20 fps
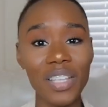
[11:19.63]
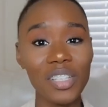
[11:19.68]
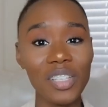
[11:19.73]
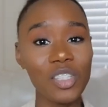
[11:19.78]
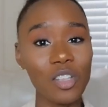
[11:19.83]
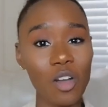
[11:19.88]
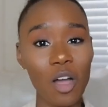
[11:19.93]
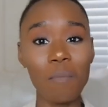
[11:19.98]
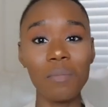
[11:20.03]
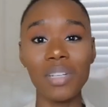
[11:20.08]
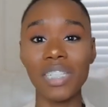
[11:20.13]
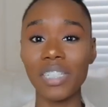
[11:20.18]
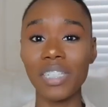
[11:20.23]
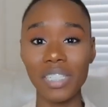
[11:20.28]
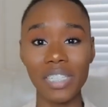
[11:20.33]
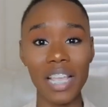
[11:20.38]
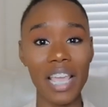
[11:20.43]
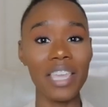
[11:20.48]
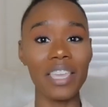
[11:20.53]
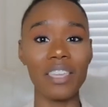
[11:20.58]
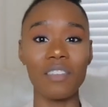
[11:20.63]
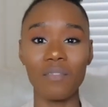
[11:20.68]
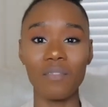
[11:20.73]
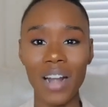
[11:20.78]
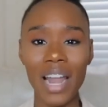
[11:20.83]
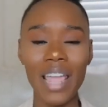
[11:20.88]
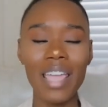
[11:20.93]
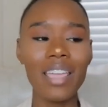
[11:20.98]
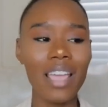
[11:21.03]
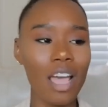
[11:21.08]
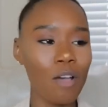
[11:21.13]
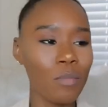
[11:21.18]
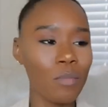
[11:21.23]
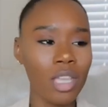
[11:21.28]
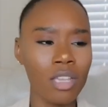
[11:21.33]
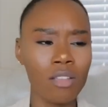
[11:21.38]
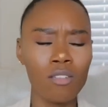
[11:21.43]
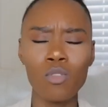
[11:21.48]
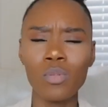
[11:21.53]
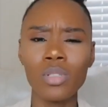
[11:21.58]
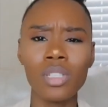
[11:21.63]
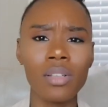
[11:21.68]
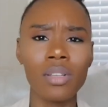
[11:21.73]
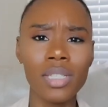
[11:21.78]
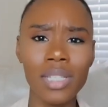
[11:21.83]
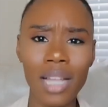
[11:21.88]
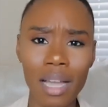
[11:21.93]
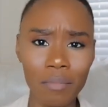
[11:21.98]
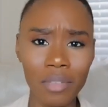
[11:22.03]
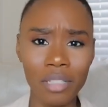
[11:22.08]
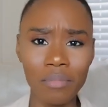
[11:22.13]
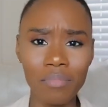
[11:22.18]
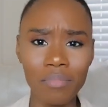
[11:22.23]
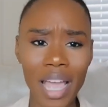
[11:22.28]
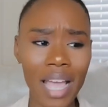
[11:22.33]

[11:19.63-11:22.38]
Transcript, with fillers: So I'm gonna just take it, right? I mean, who's gonna stop me?